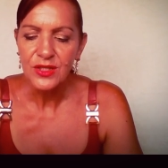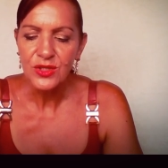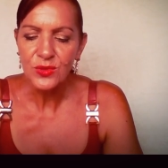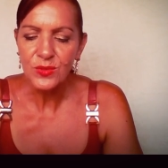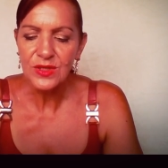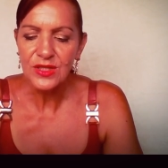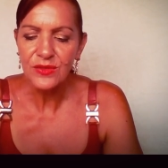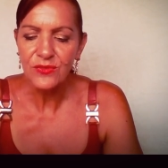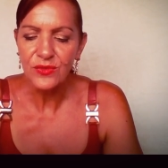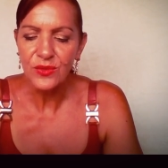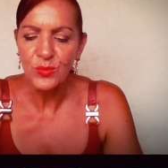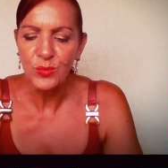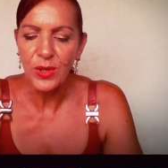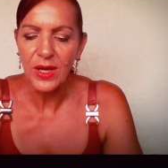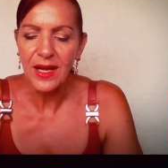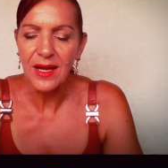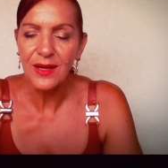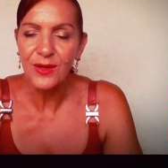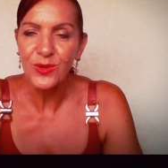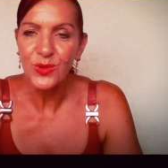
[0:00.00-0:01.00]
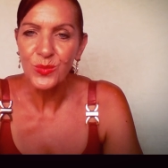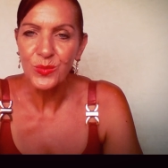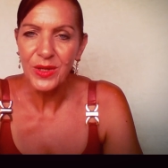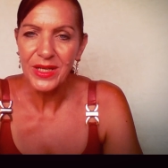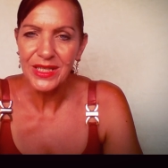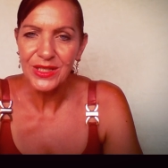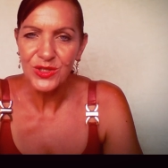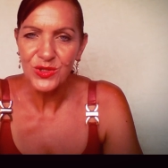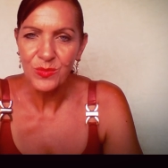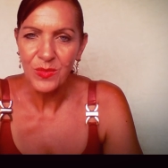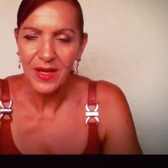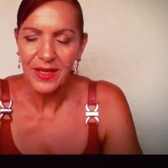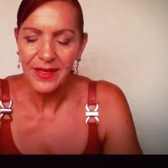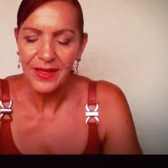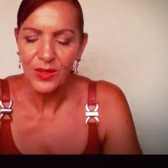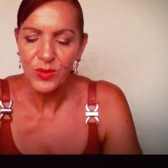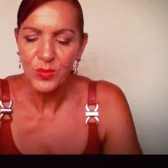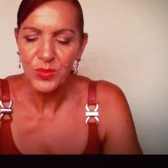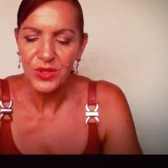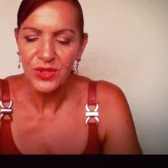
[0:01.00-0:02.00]
to a different park or beach might
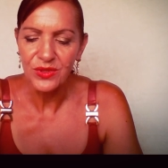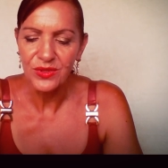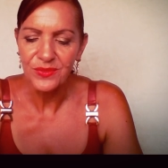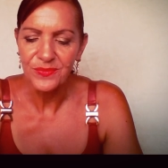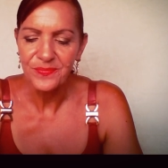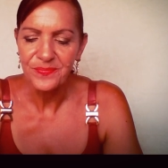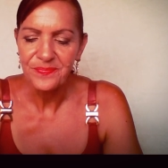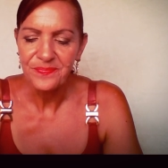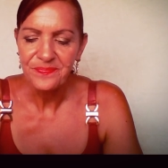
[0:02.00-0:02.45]
help you.